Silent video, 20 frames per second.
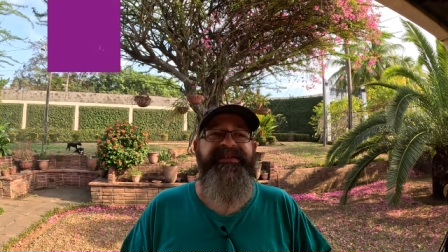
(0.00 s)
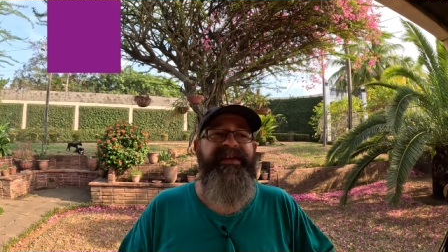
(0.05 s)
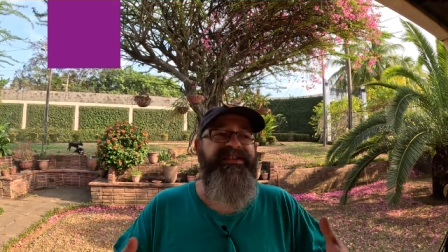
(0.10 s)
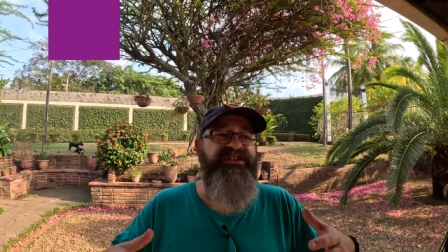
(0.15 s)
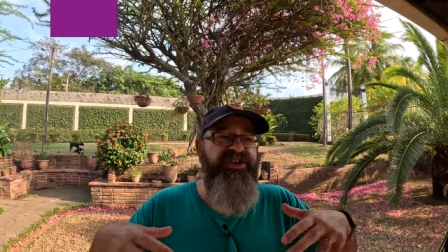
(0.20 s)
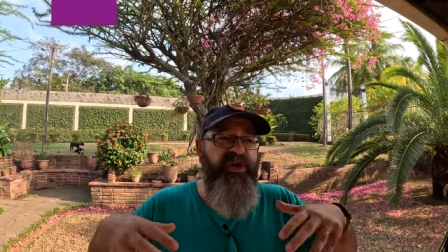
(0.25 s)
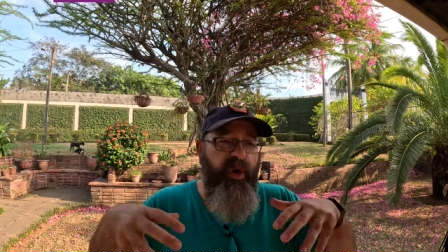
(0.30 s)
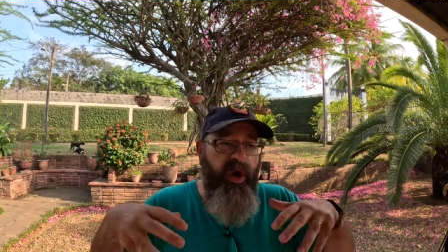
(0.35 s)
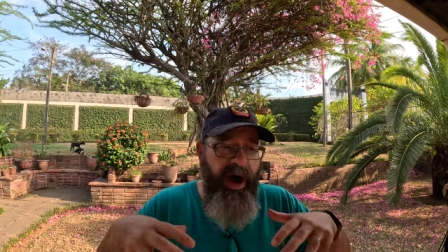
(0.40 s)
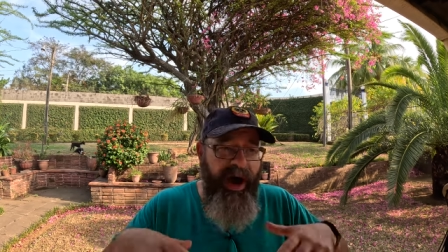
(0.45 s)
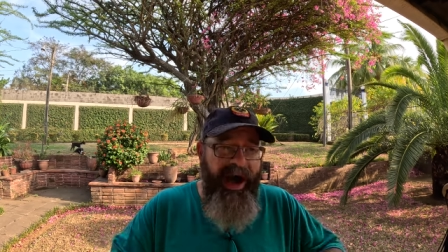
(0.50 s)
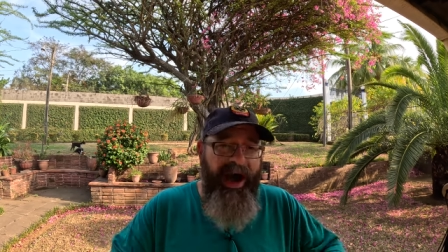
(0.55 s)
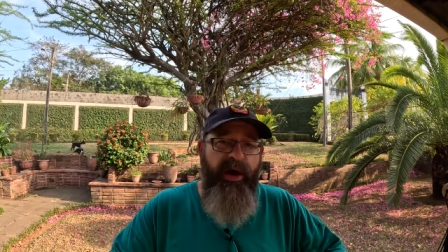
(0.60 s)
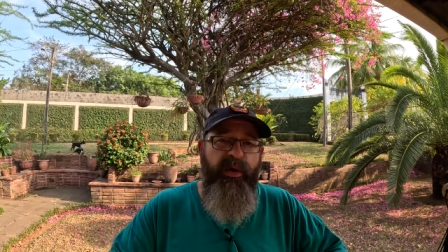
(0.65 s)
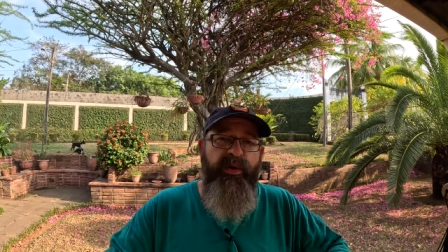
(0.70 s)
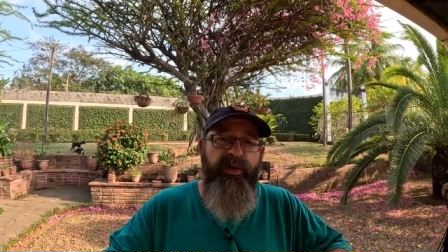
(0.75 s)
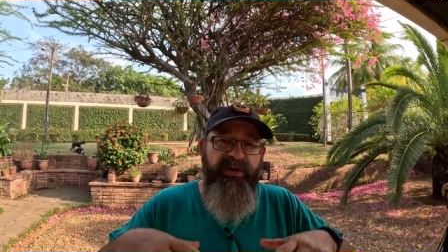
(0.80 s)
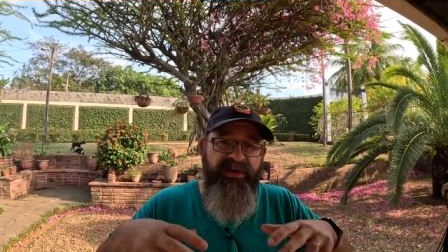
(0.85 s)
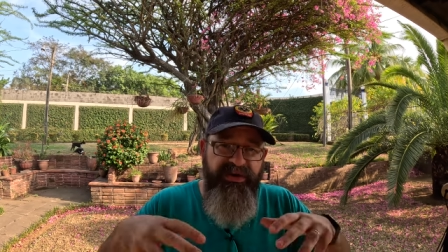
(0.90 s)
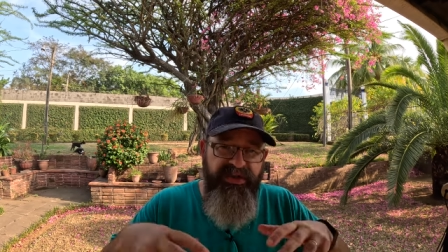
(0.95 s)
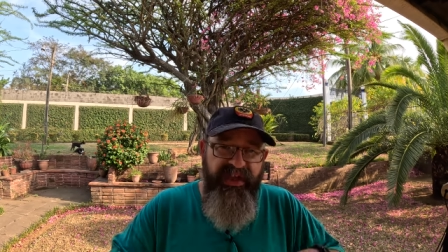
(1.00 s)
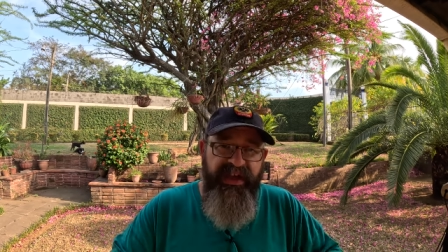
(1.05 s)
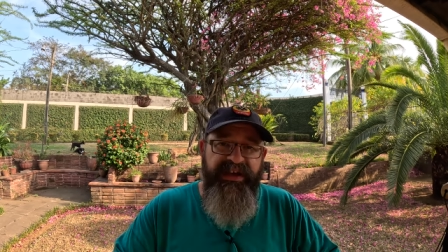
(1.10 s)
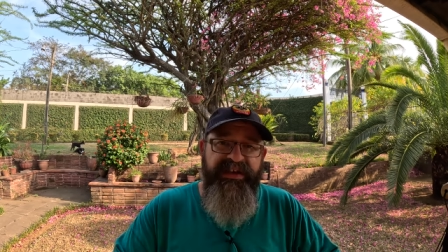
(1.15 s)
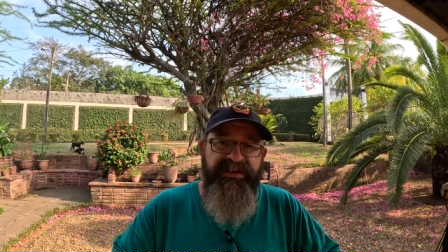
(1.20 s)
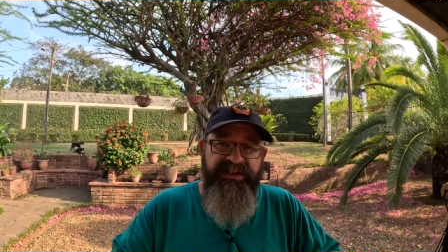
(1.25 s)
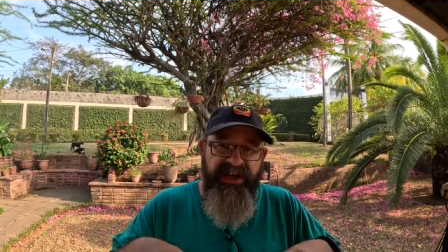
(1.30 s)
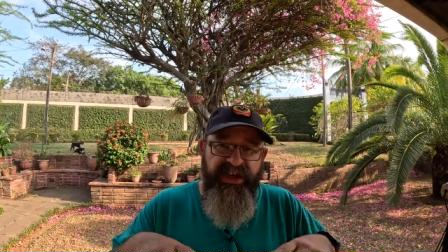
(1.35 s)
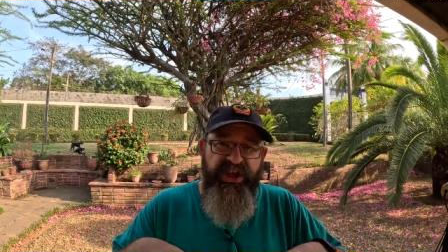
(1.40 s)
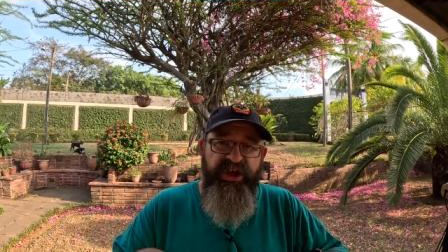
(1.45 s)
And so our
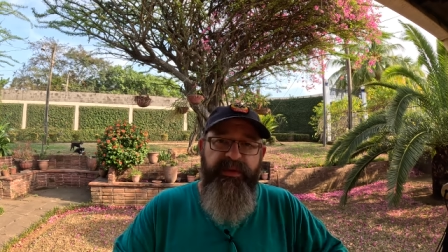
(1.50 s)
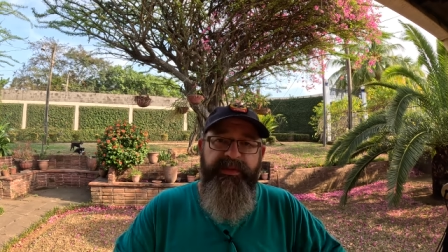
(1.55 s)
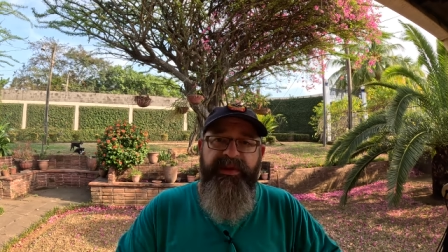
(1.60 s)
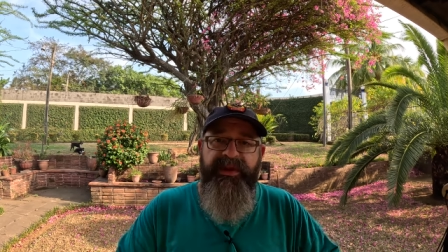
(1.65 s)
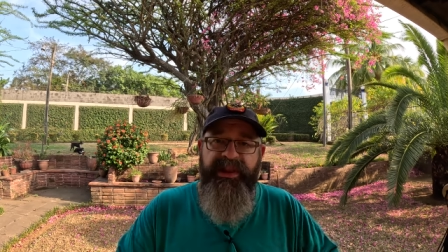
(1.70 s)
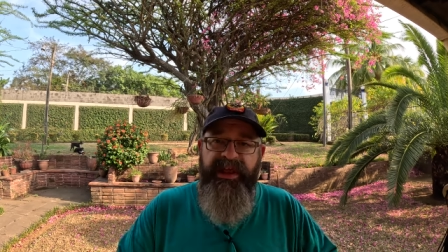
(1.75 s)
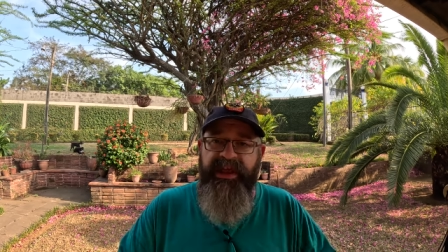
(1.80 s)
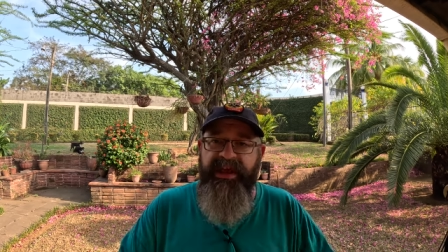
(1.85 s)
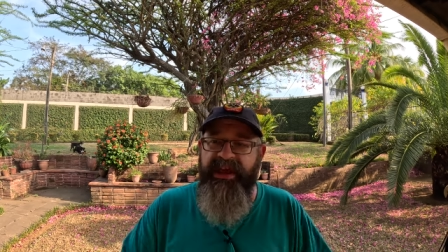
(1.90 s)
things accumulate